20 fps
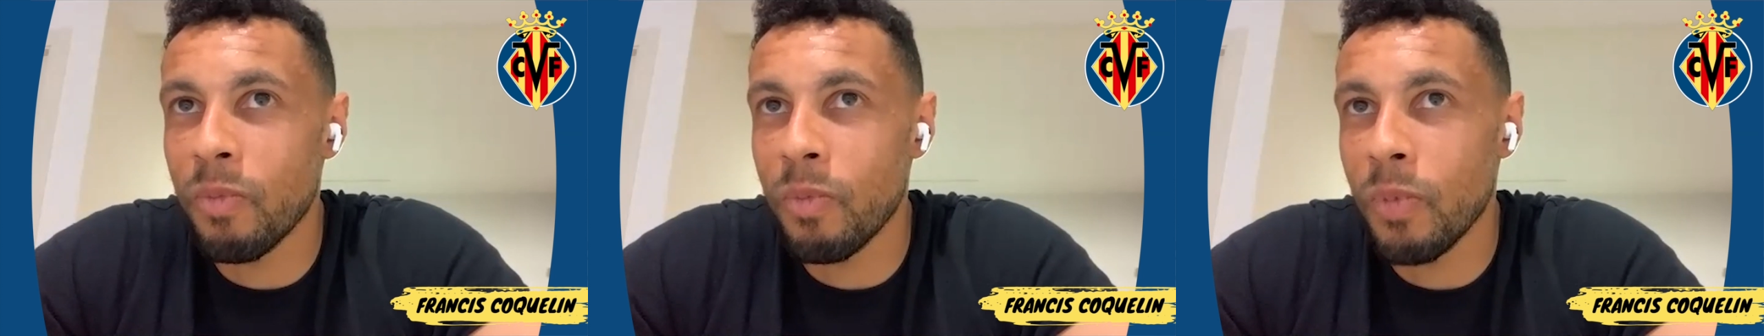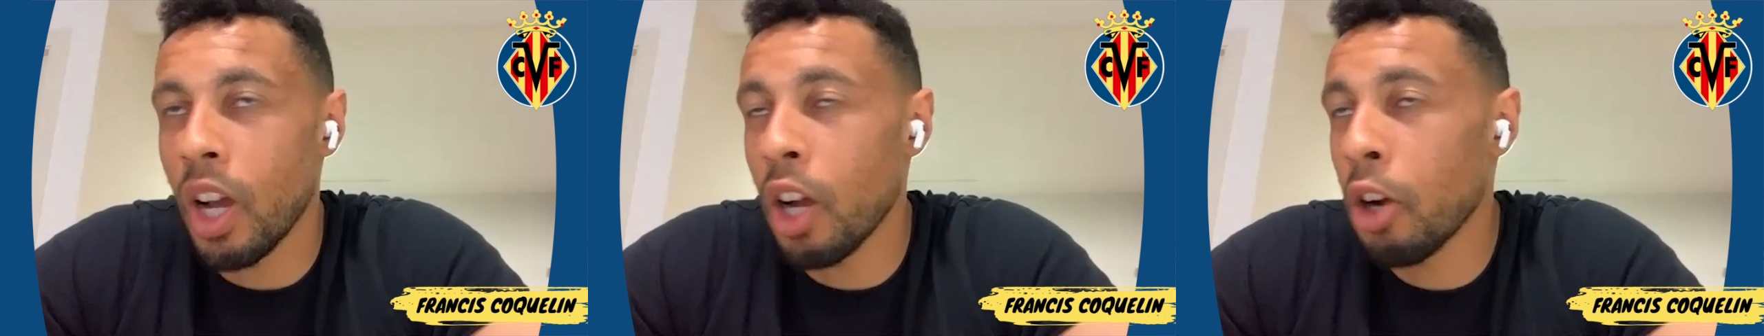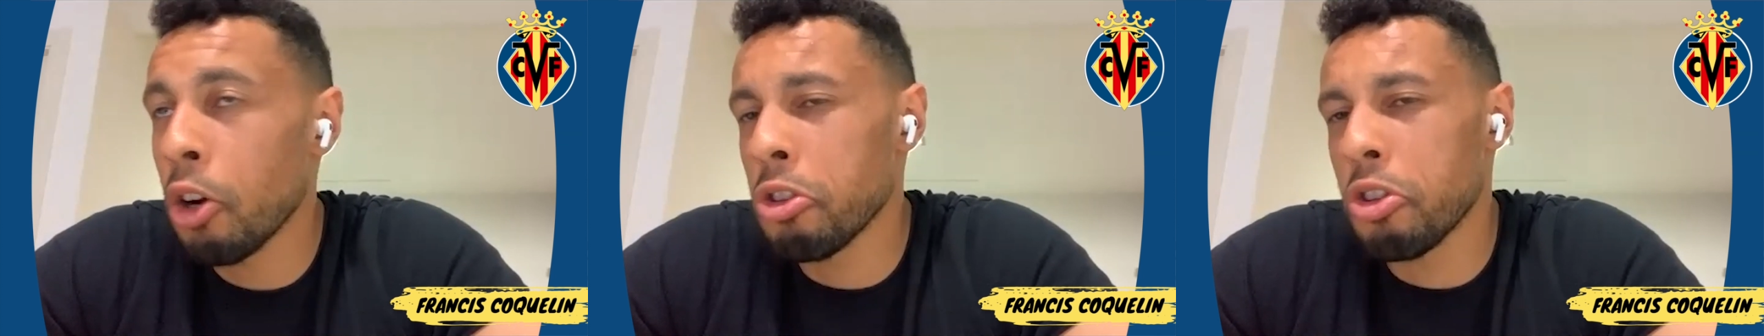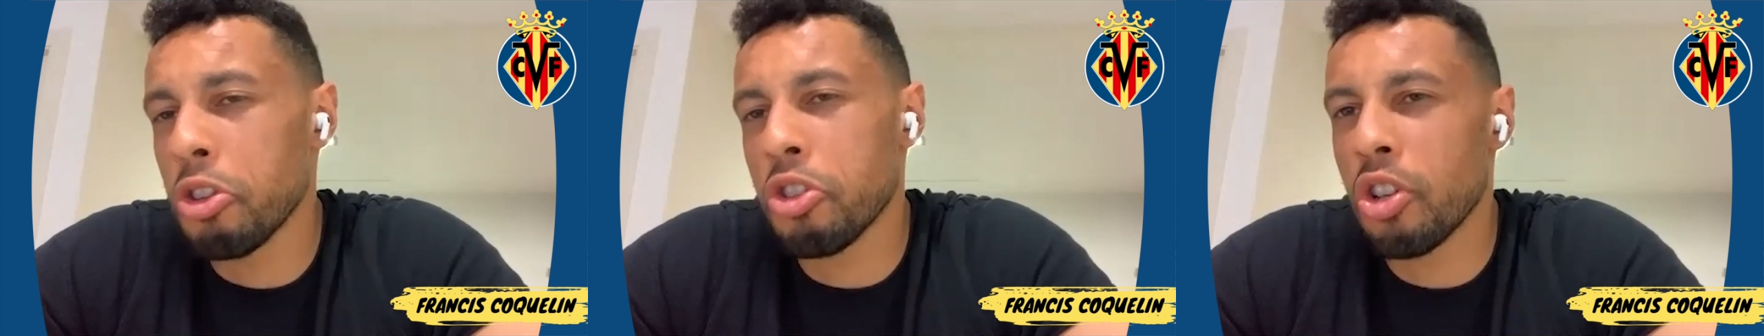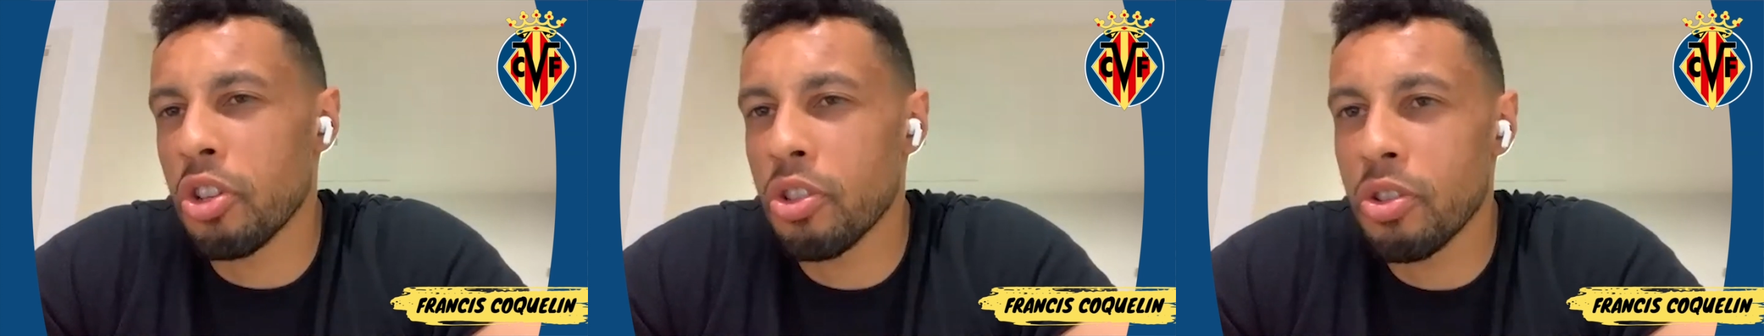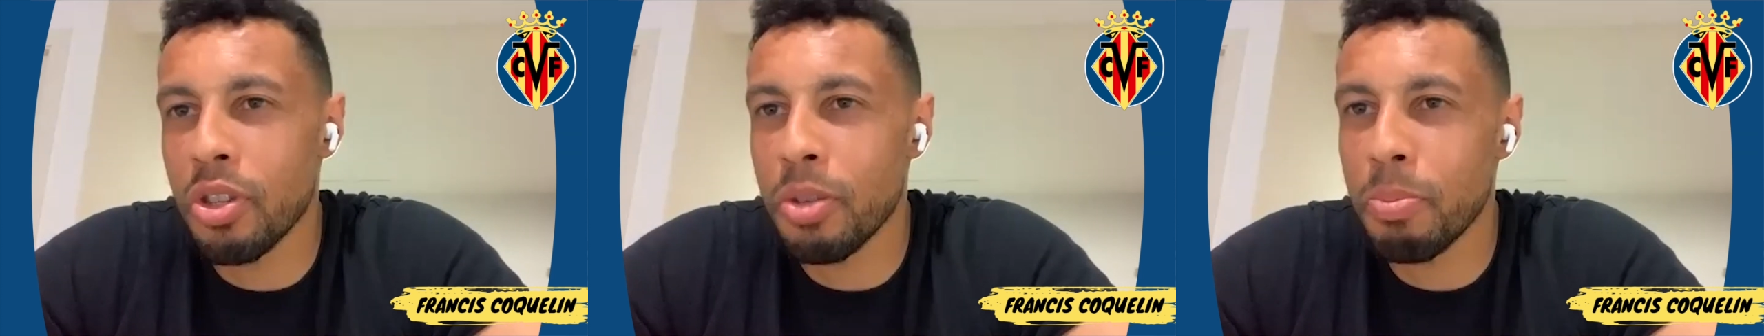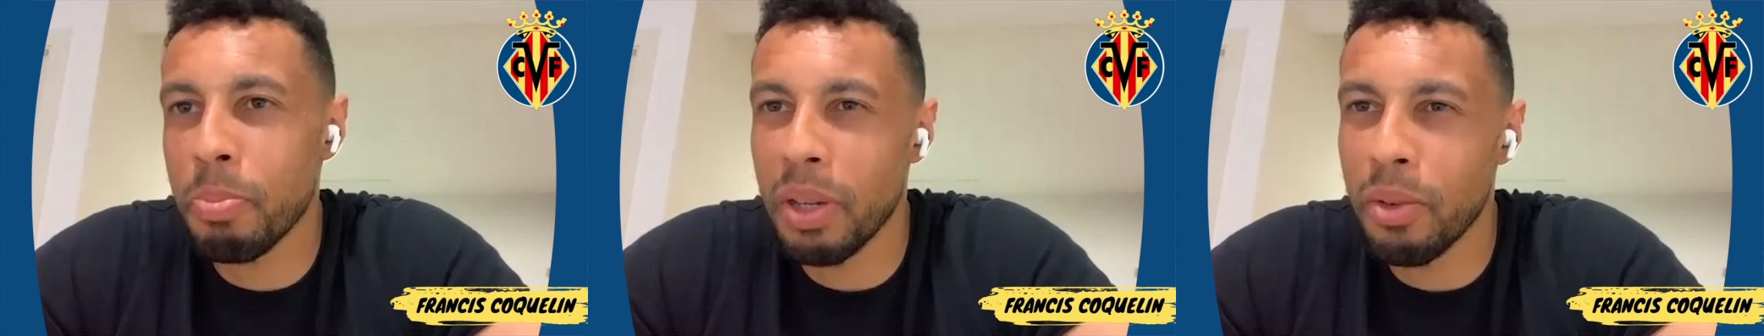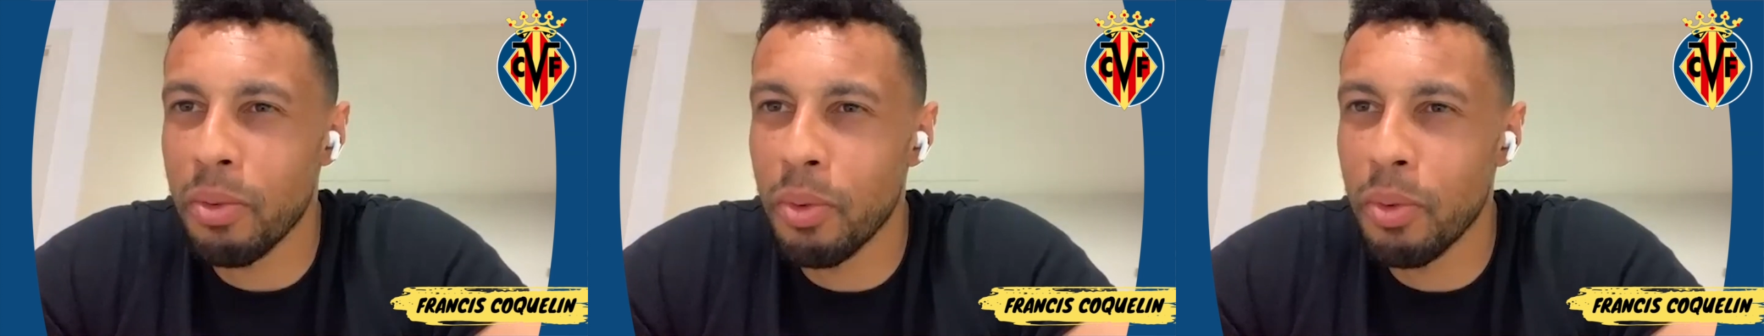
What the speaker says: I got the chance to speak